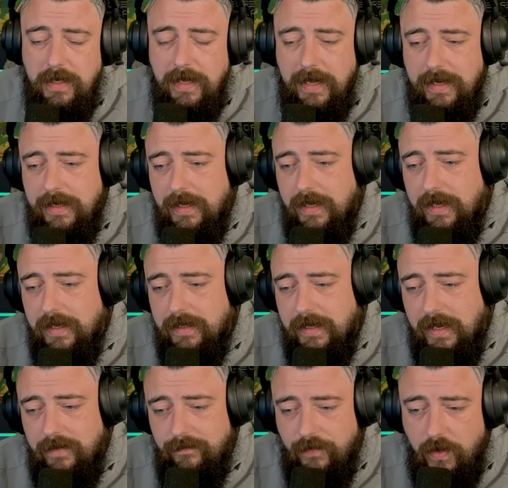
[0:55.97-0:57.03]
and
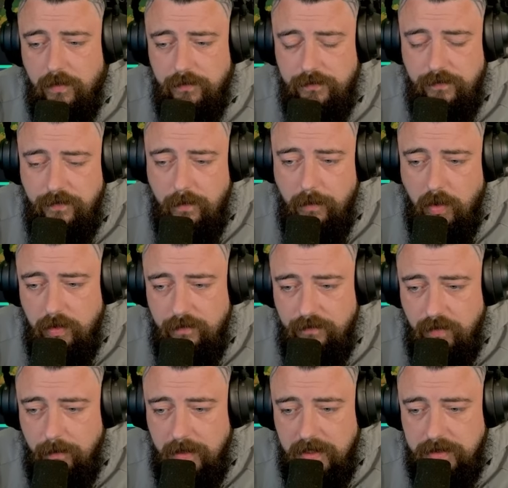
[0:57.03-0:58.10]
get involved for more
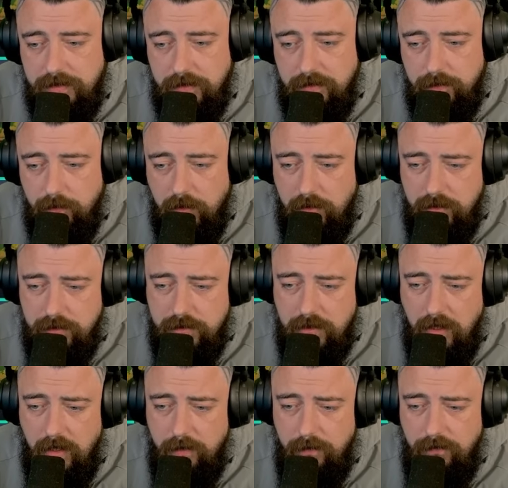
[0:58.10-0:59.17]
information. We're going to
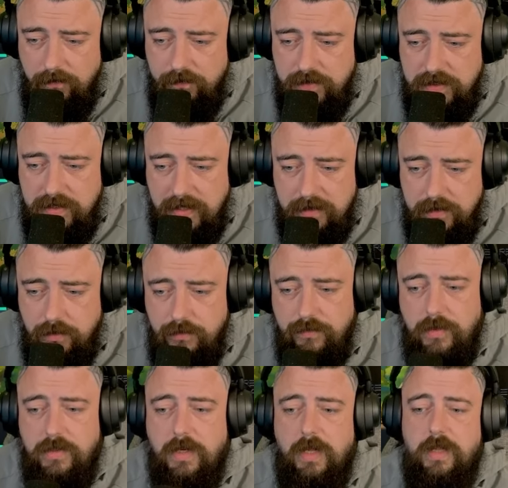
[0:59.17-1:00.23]
start with
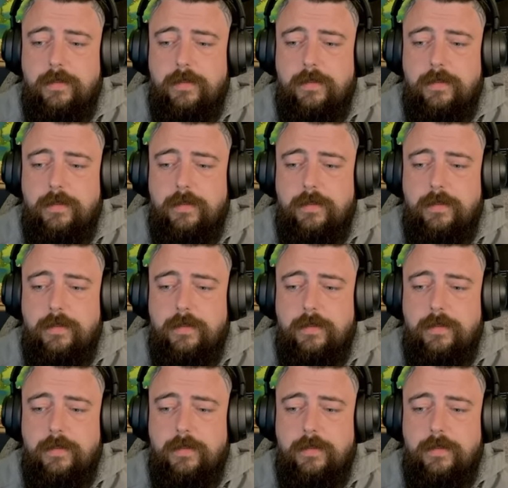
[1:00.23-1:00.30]
$600